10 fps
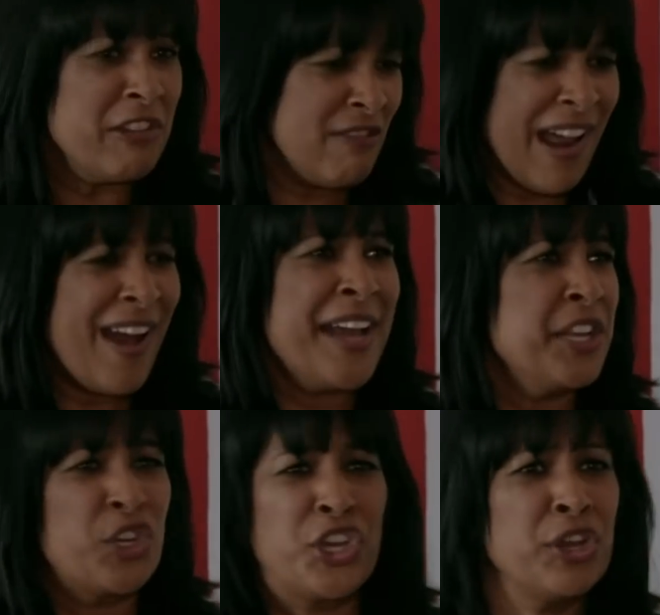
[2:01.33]
You lie,
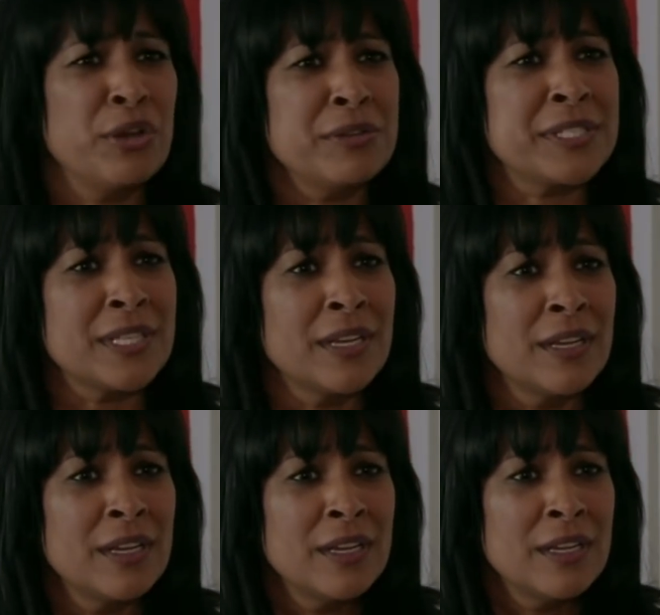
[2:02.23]
accuse?
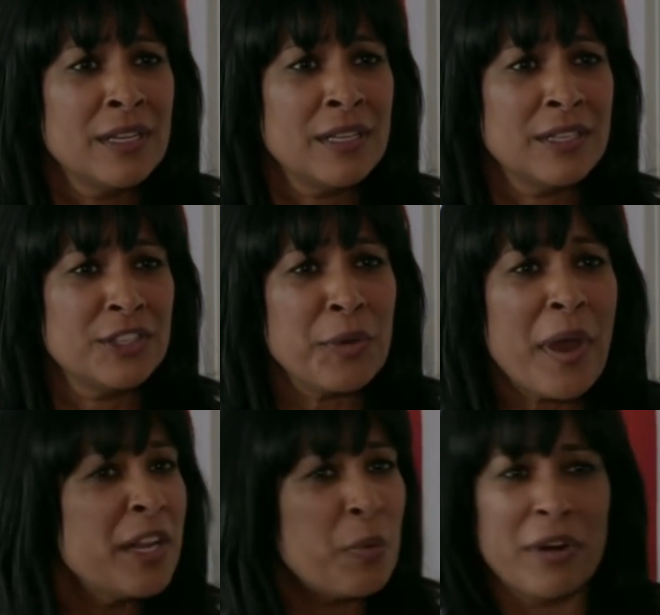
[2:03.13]
You
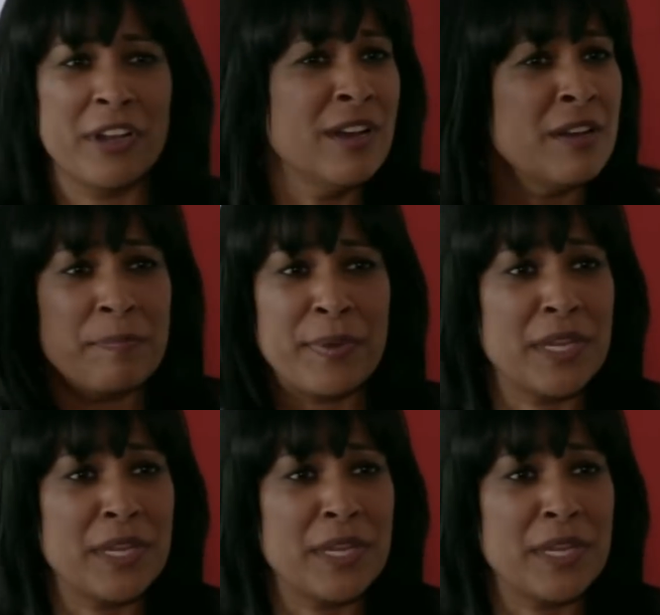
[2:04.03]
only want to hurt